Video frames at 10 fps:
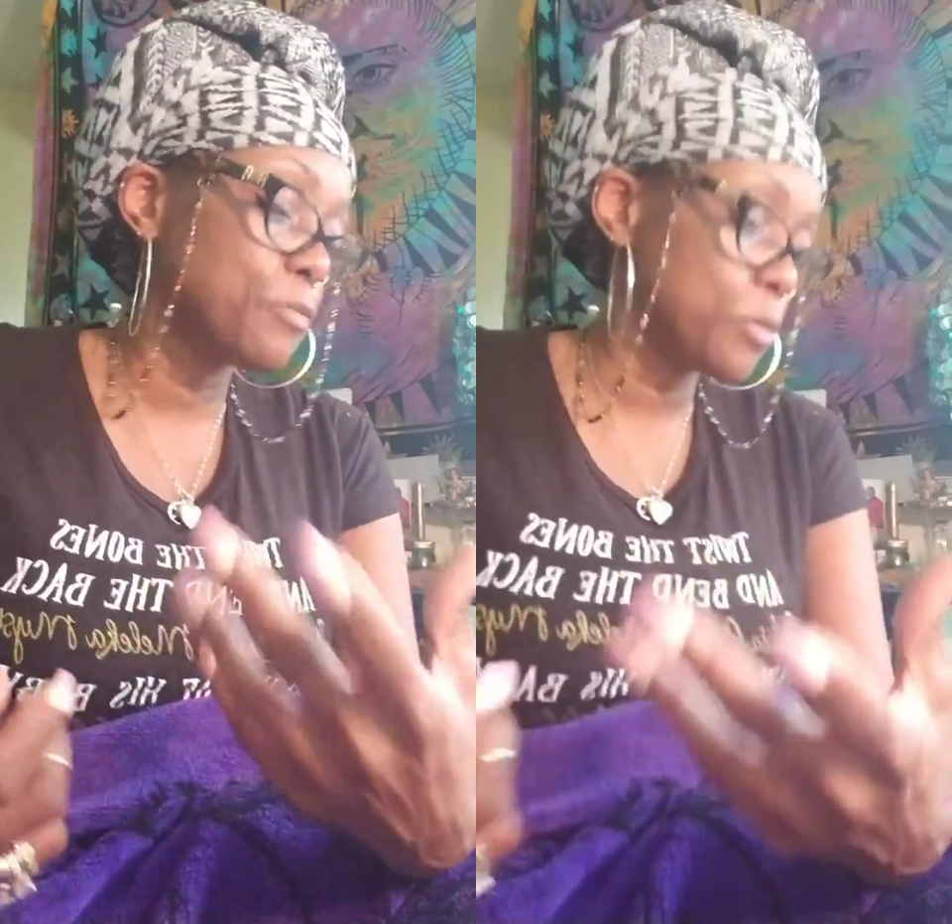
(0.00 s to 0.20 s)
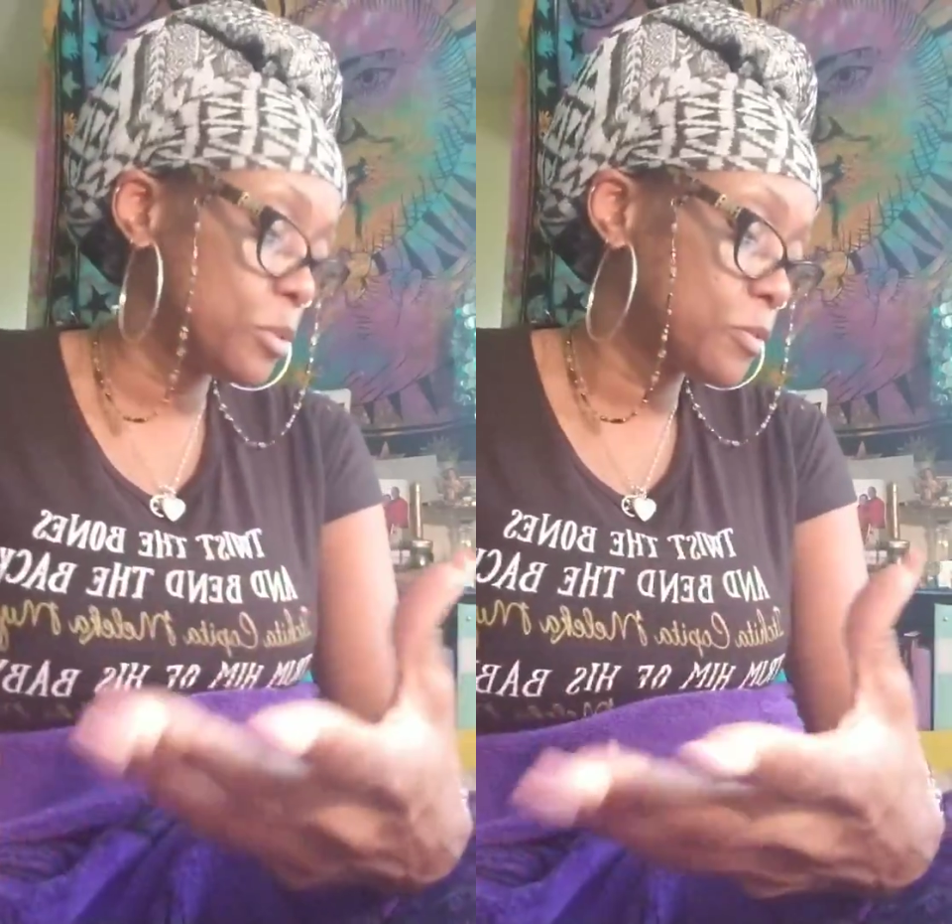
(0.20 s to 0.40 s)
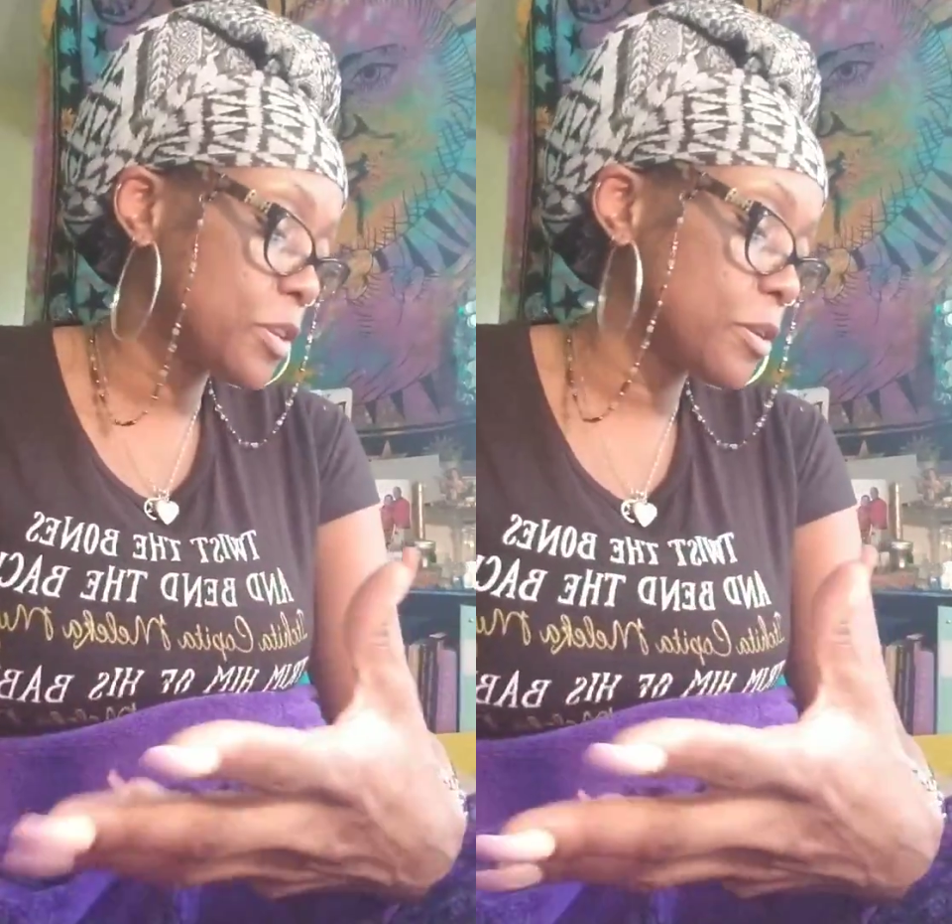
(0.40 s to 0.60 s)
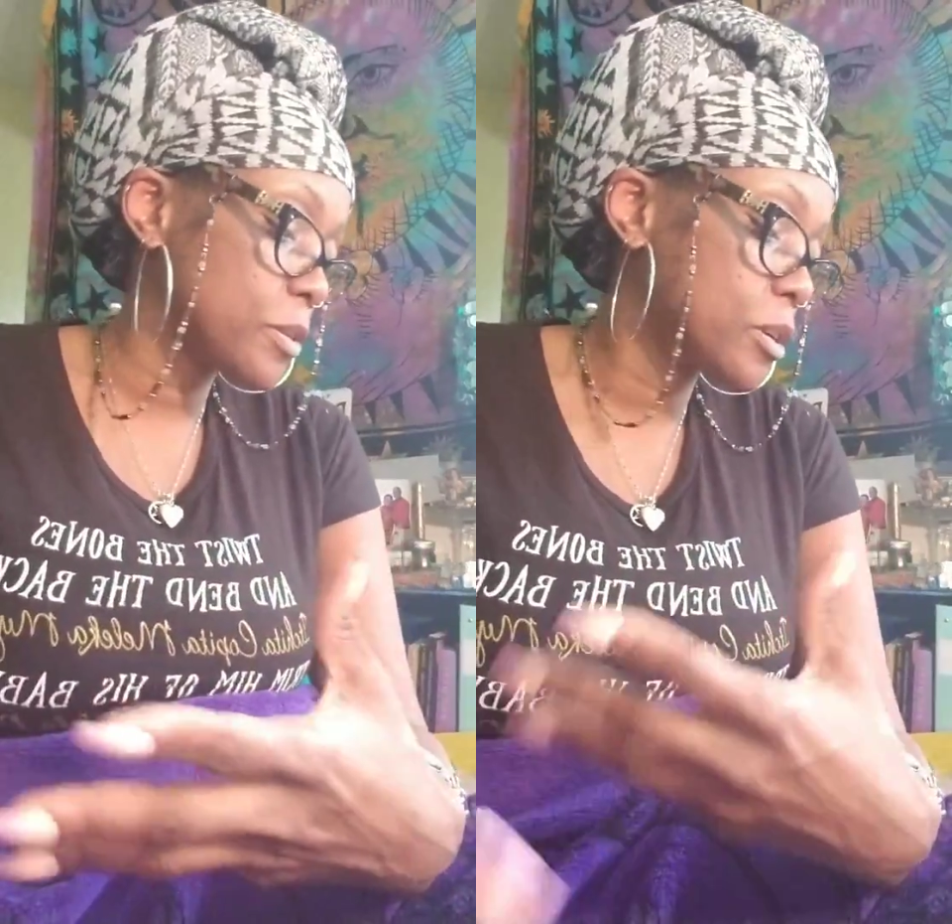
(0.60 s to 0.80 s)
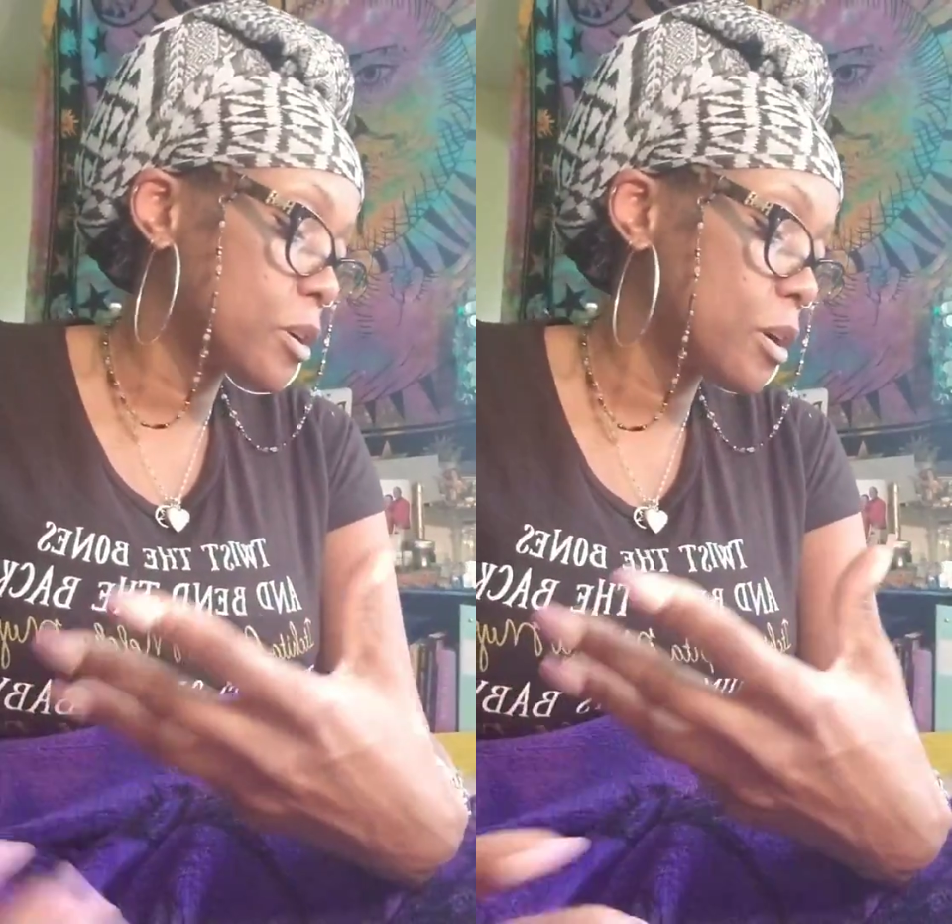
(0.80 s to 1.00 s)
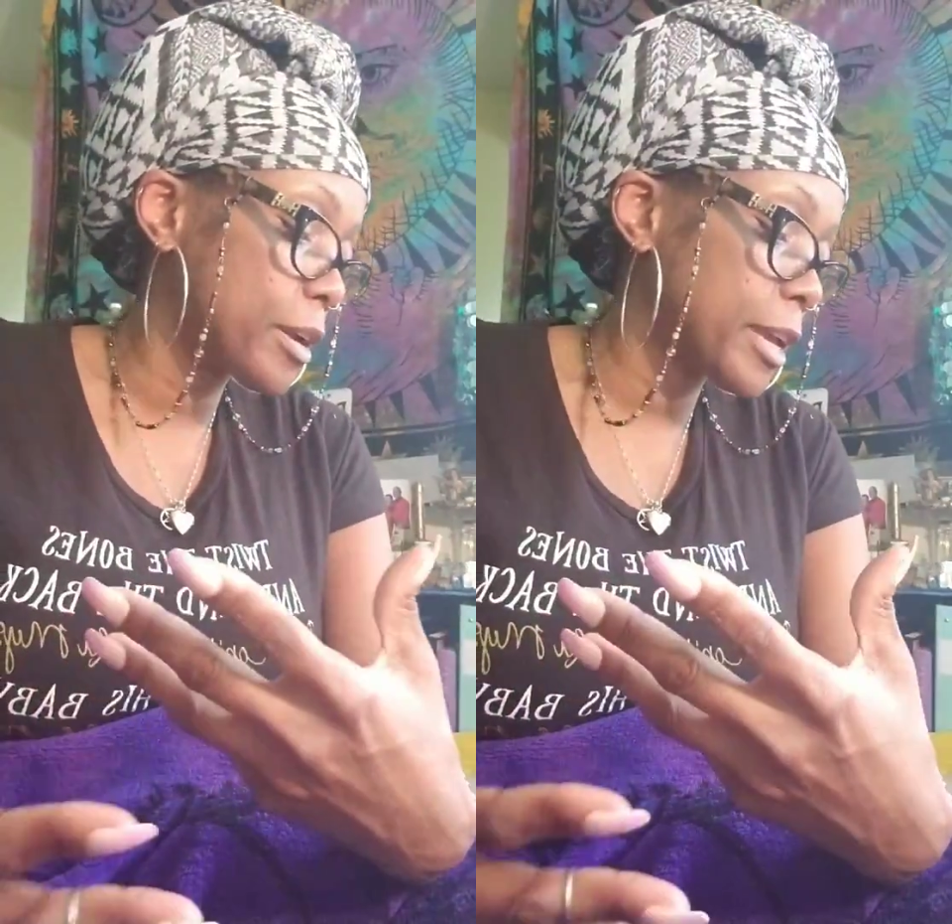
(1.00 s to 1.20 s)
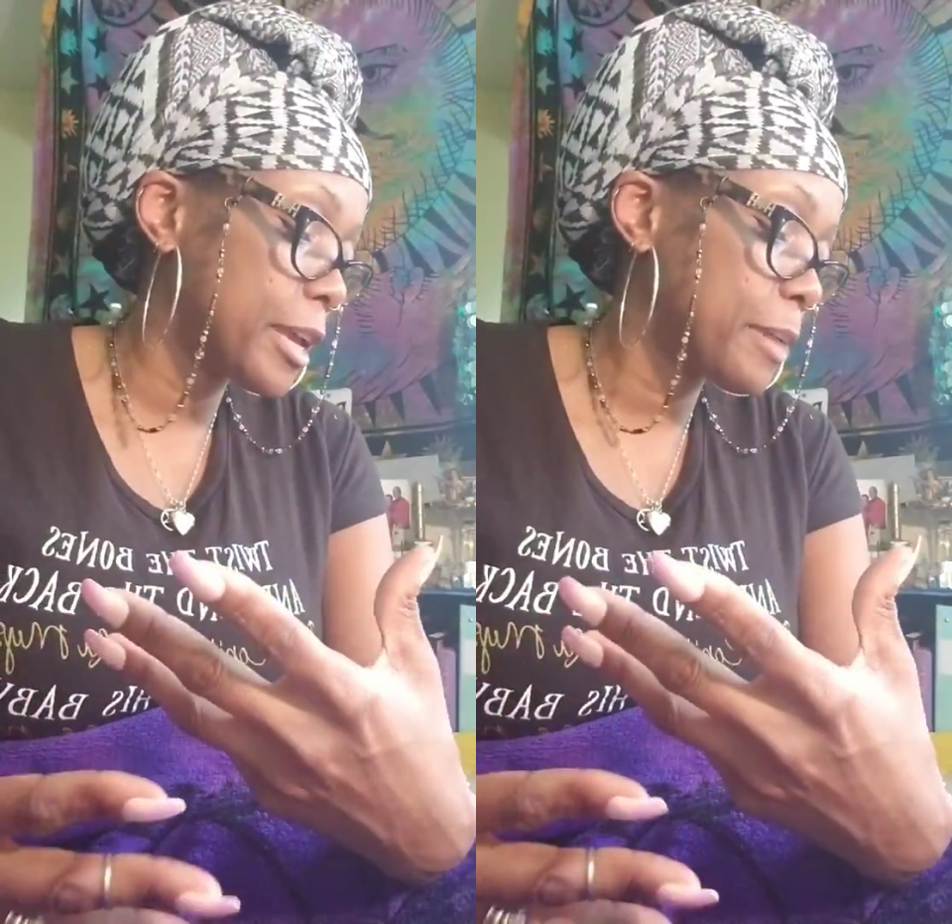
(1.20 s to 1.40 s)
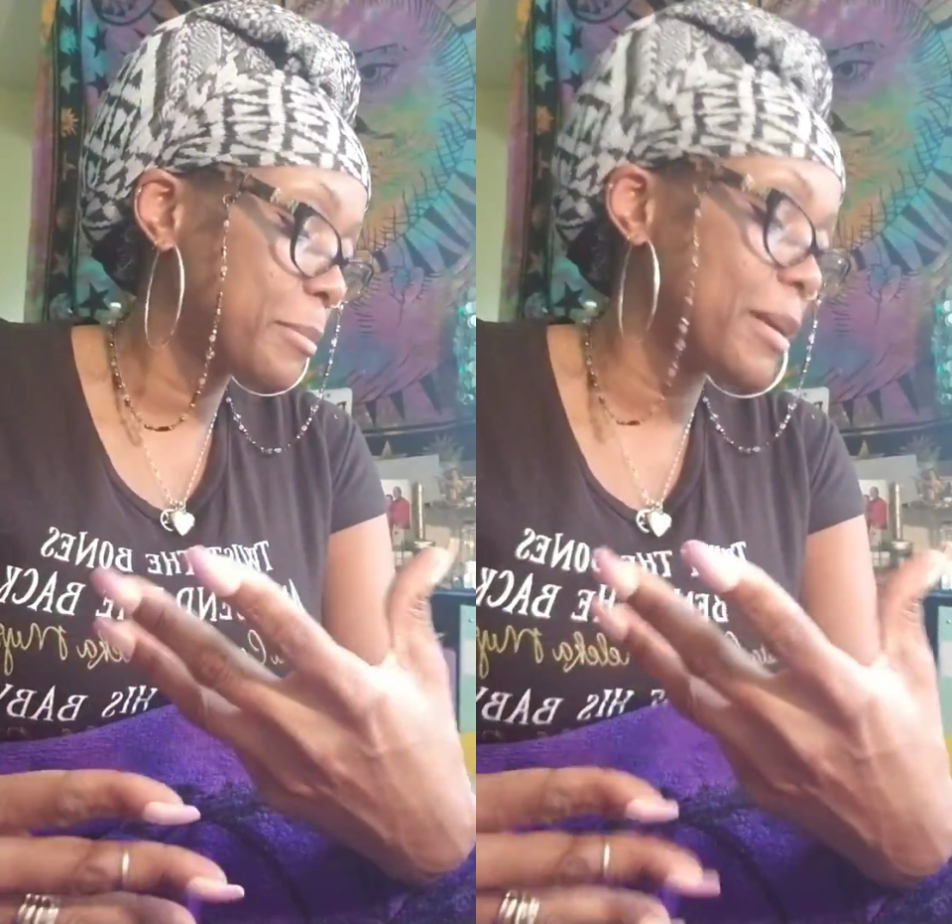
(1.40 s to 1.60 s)
Roots of Tarot is a card
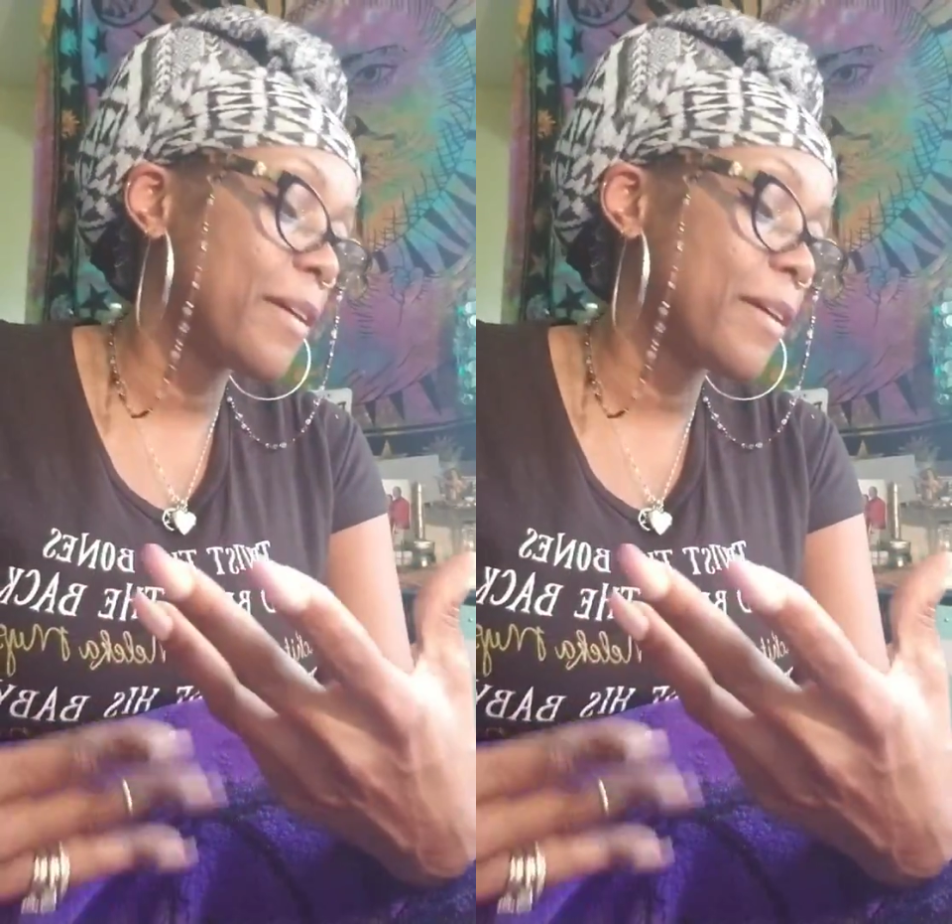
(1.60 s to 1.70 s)
game.